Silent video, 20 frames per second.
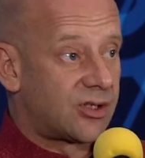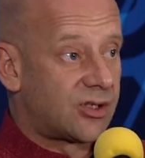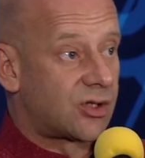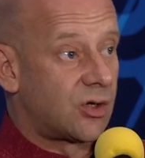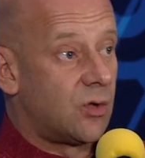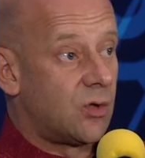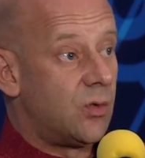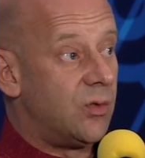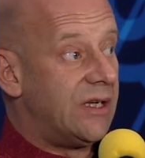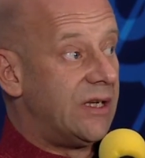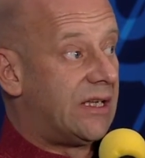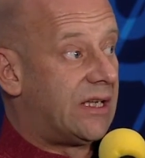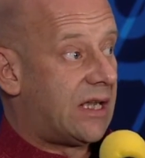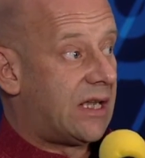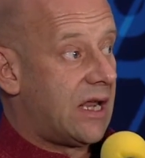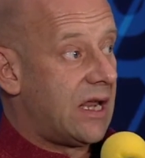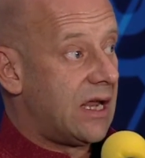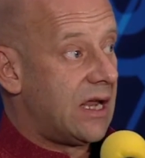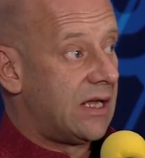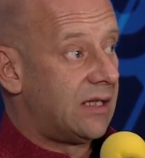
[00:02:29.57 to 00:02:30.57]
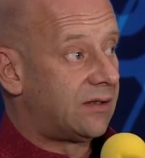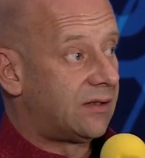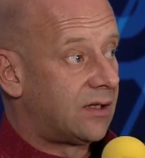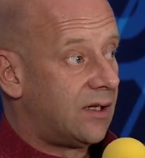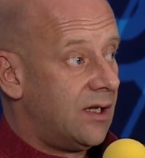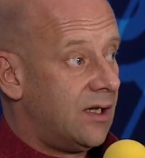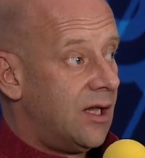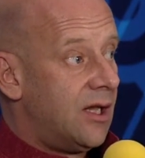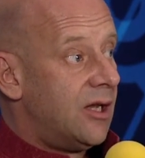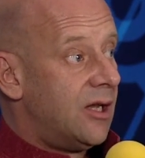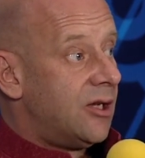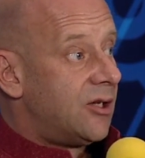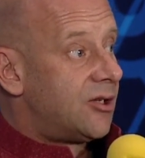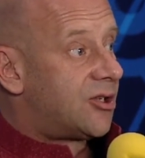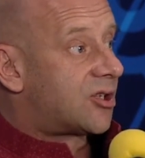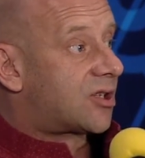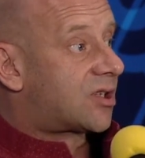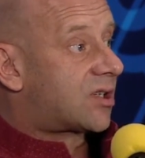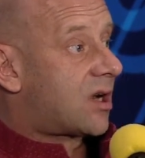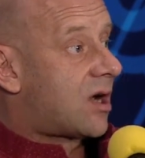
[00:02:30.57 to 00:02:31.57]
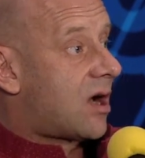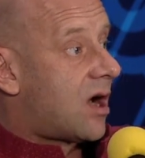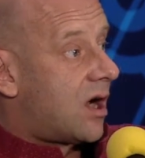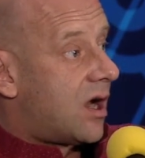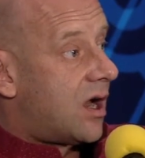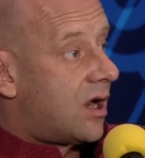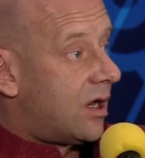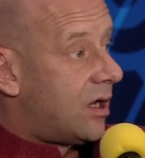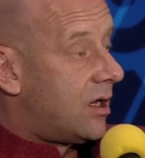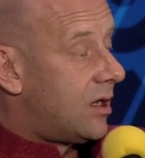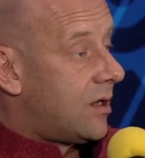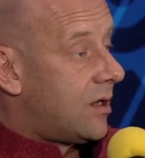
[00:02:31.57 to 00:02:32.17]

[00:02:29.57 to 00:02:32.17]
So we can't just cut